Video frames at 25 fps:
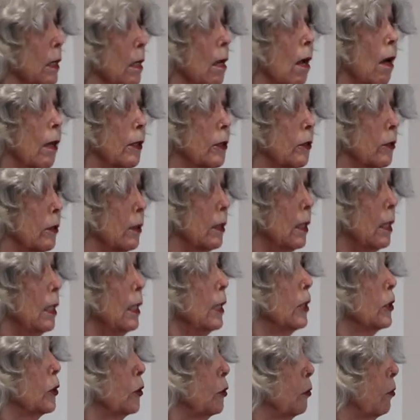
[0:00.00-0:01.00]
an honor
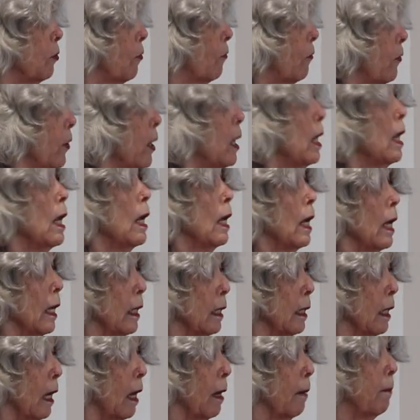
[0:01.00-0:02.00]
to
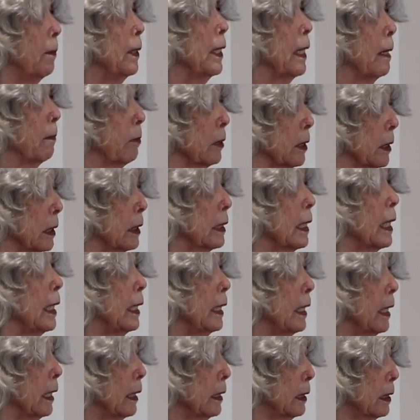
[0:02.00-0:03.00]
have been able to say
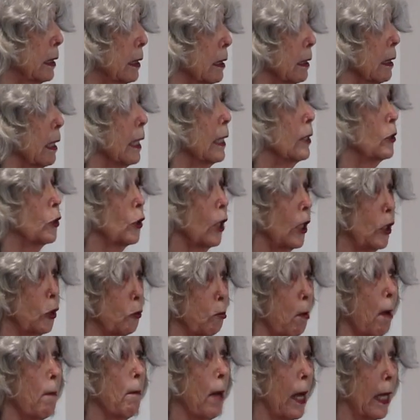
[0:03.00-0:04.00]
yes and change
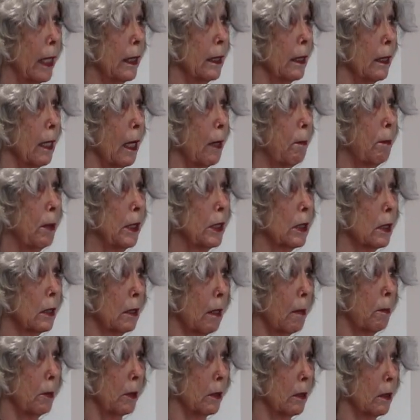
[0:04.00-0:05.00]
my mind and not be
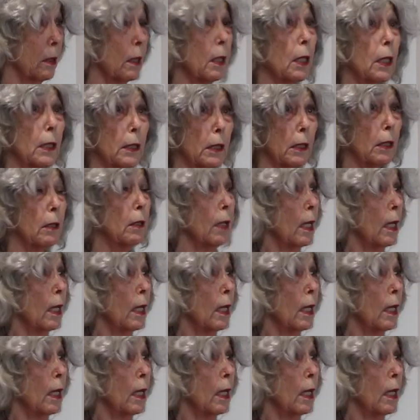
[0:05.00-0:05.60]
stubborn, because